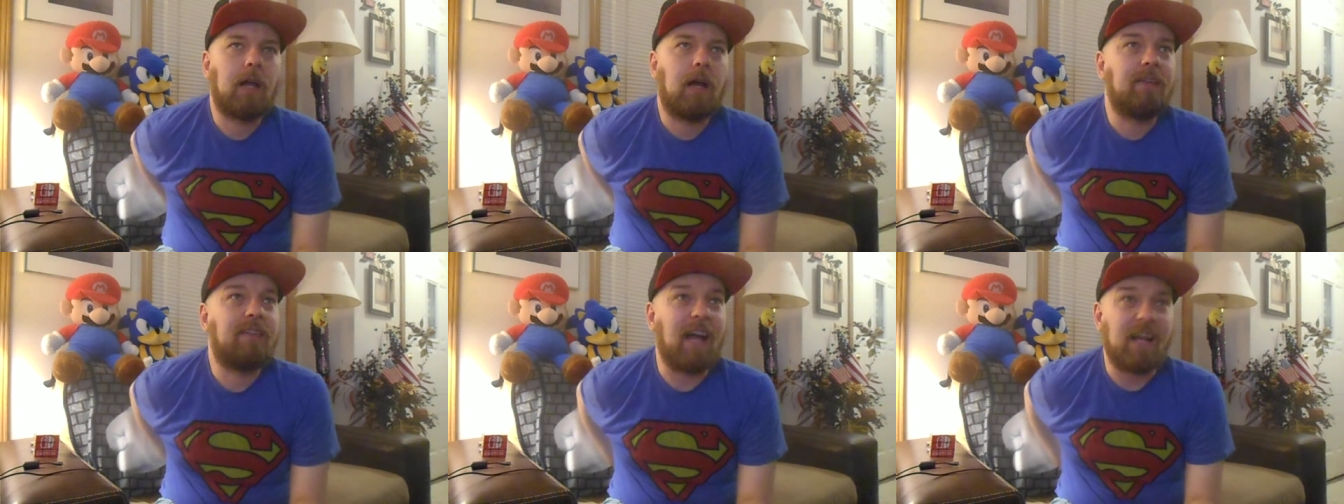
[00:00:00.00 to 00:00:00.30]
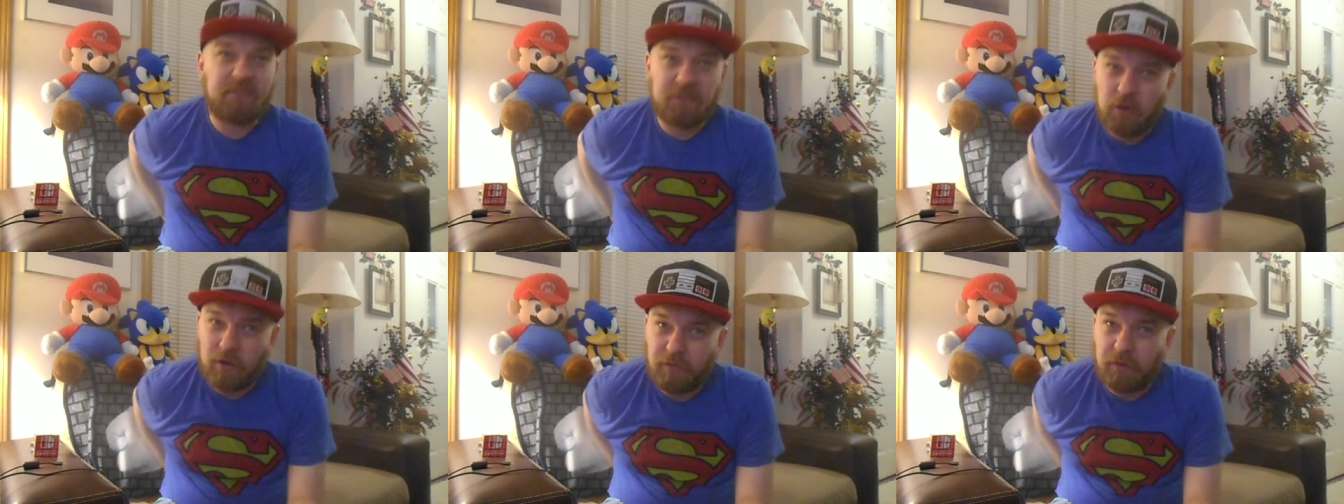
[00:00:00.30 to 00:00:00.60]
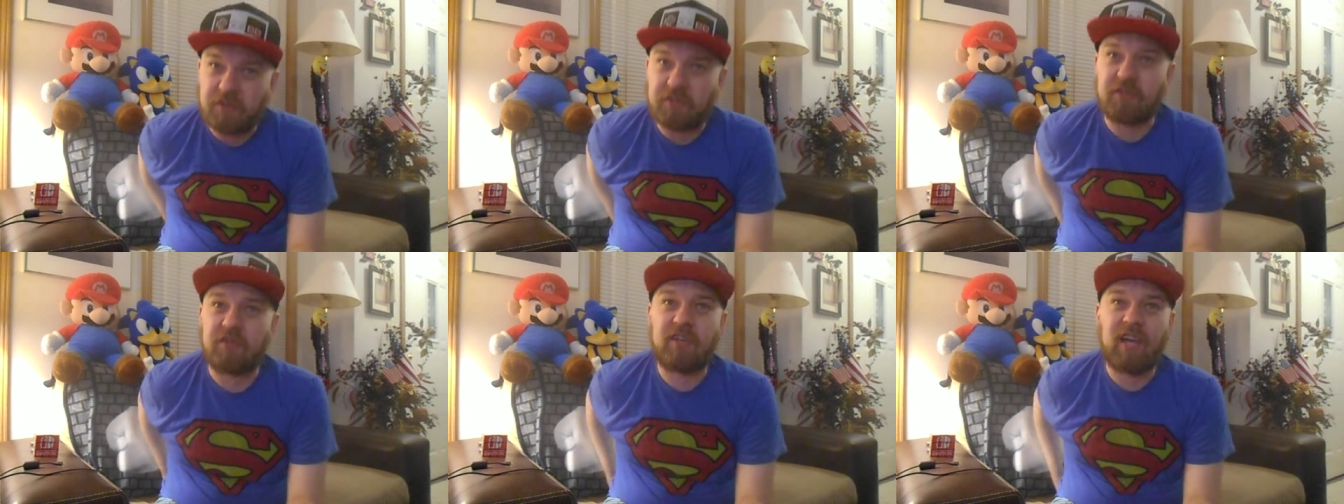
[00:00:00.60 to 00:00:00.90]

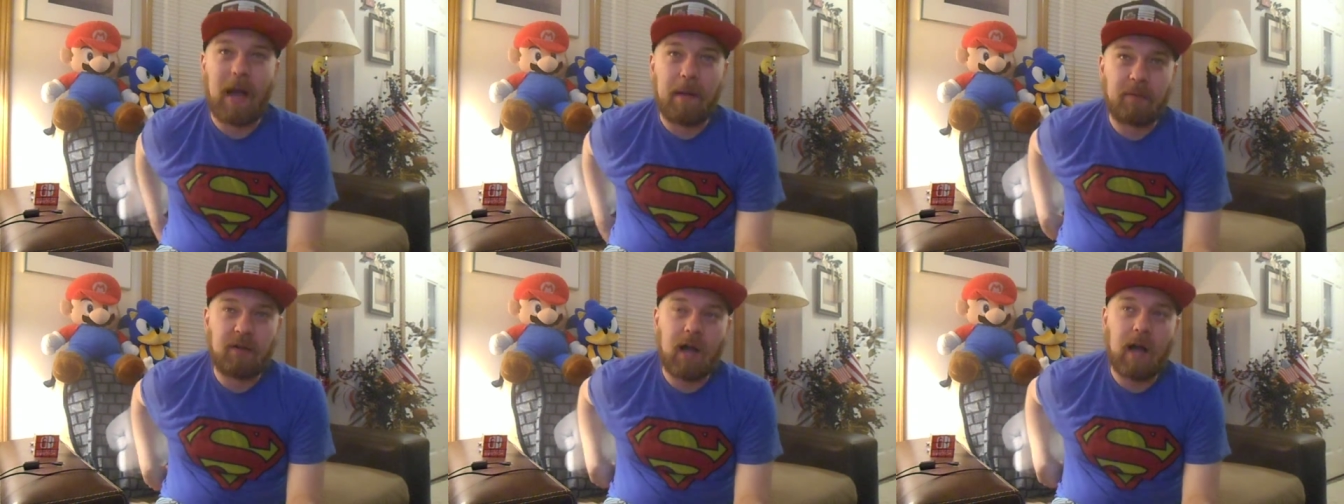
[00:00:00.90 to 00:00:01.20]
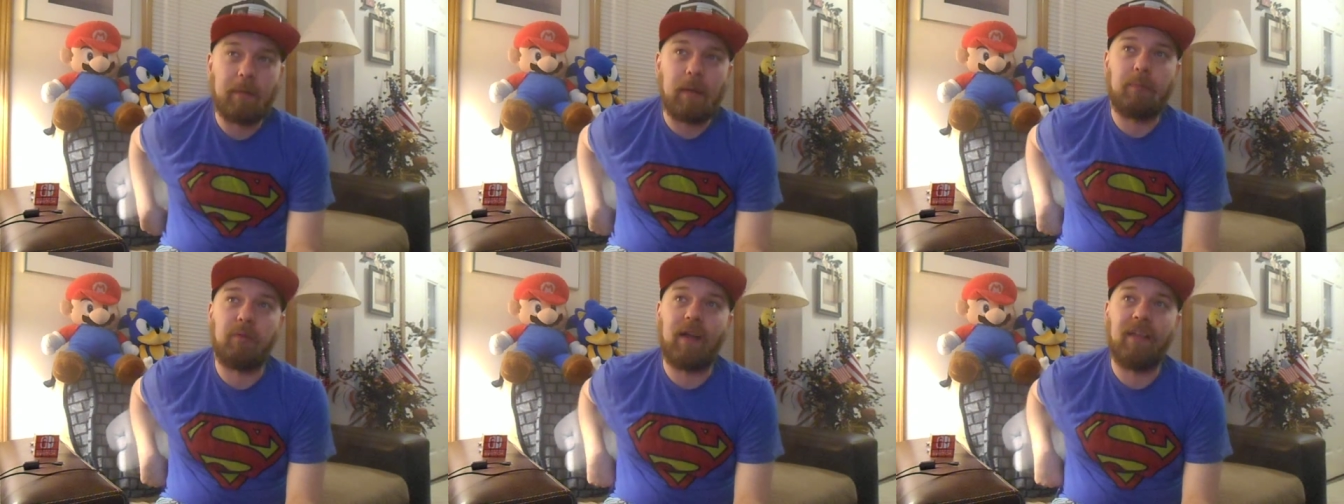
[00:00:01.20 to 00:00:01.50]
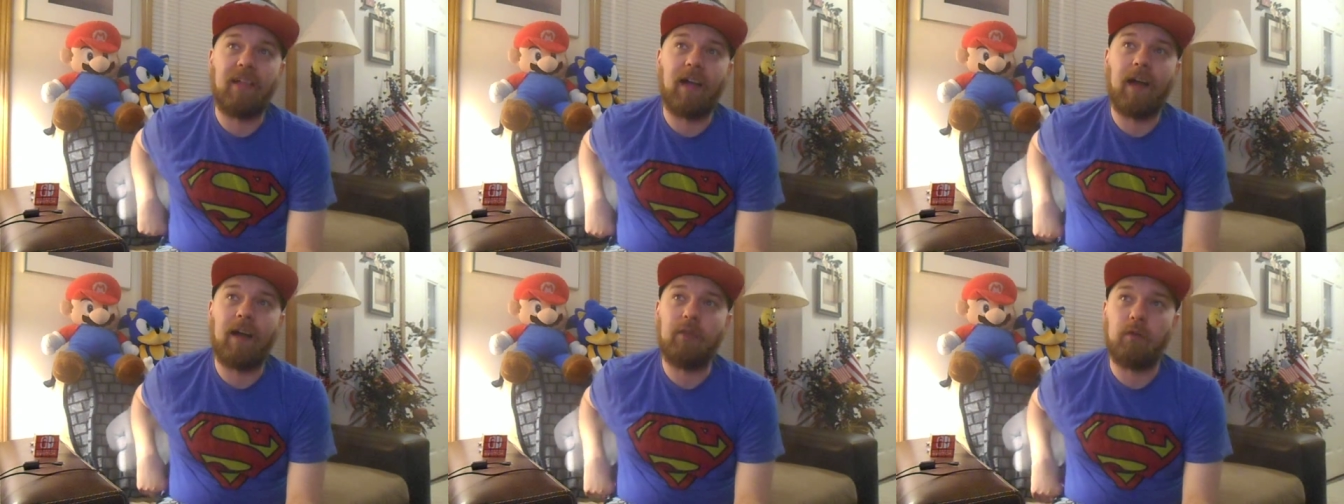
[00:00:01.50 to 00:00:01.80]
versus Capcom, I played
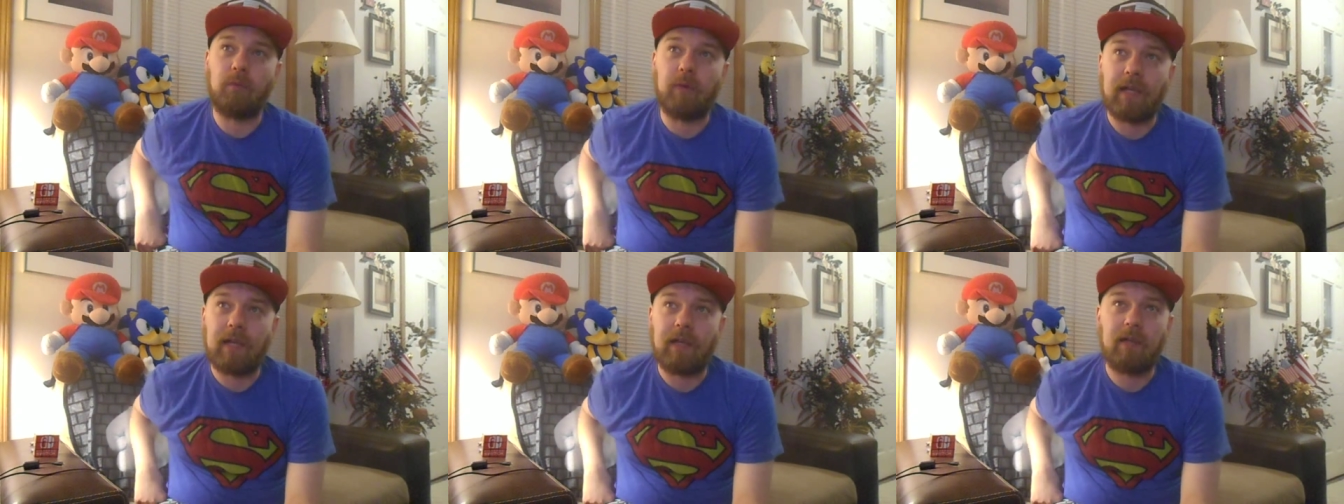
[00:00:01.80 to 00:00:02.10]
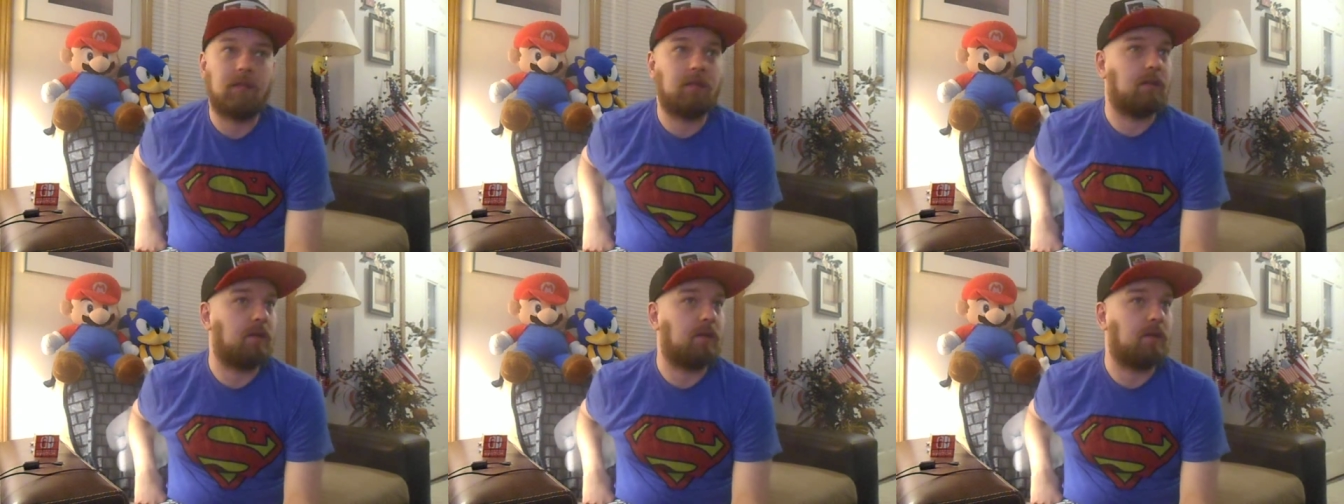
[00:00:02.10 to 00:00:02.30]
that on the Wii.